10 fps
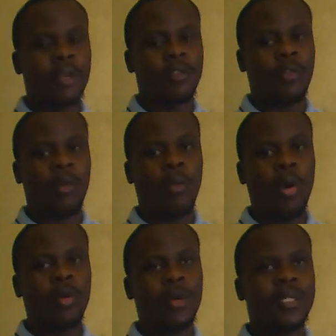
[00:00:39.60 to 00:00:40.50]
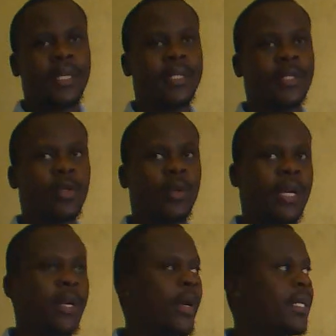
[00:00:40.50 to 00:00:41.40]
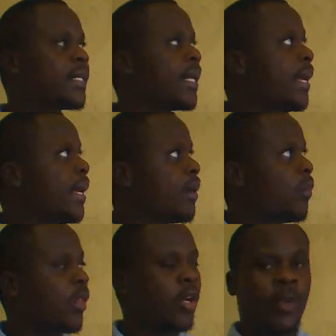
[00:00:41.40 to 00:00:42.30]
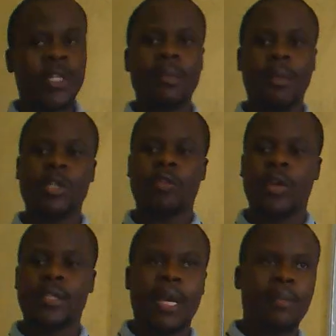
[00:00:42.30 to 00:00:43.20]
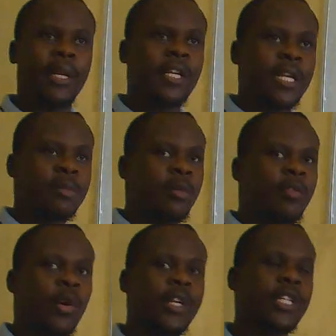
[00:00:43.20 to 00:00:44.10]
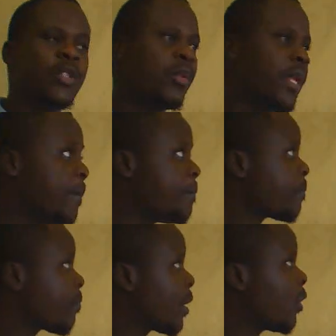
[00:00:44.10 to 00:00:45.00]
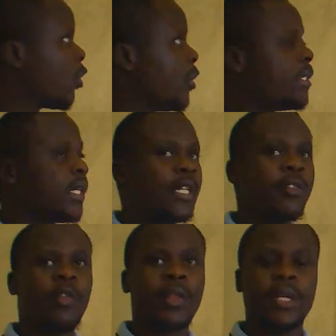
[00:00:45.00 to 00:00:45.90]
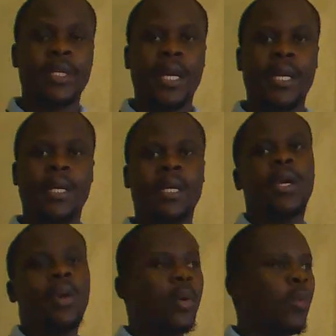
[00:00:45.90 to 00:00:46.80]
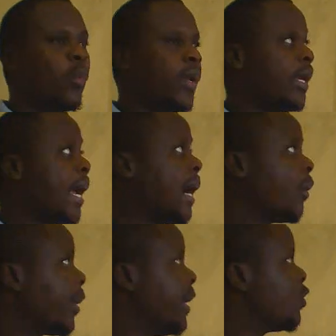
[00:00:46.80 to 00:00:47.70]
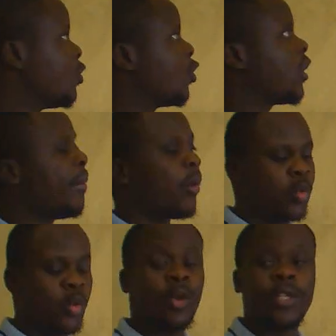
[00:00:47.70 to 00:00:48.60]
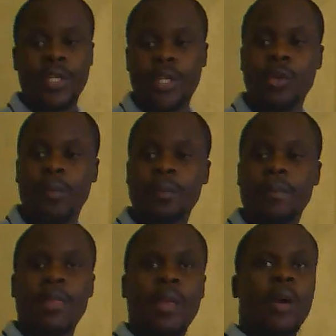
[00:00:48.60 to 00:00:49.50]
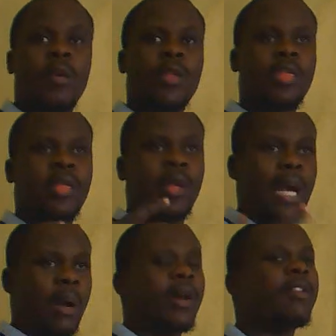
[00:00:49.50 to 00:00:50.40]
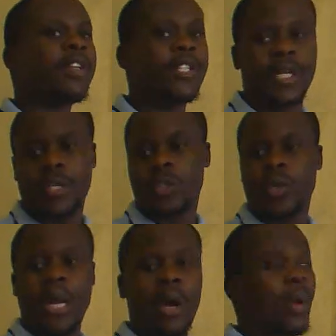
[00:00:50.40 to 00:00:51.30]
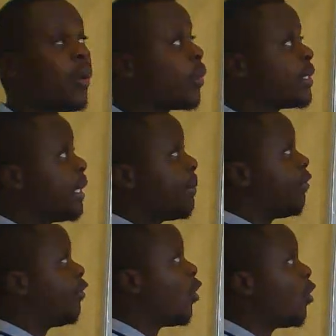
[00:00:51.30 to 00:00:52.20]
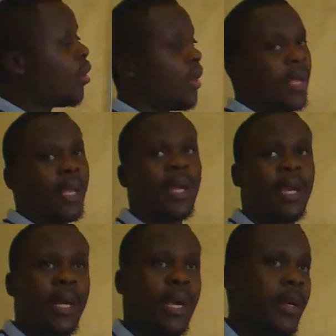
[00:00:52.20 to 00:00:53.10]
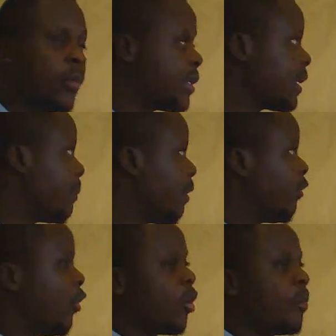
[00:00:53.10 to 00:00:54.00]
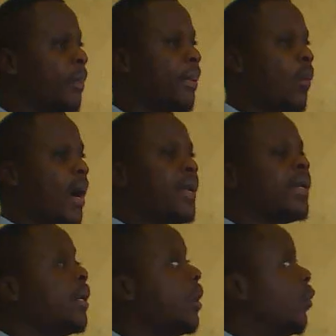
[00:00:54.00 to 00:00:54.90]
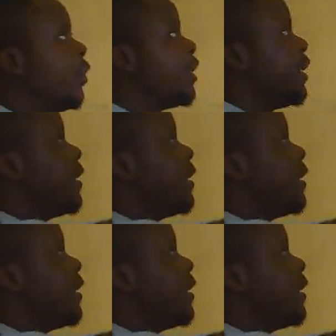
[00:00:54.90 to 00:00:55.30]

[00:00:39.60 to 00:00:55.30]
for more content. So anyways, without wasting much of our time, let us move on into the content for the day. We are going to talk about continue with our revision. So now we are question number 4. And question number 4 on paper 1, which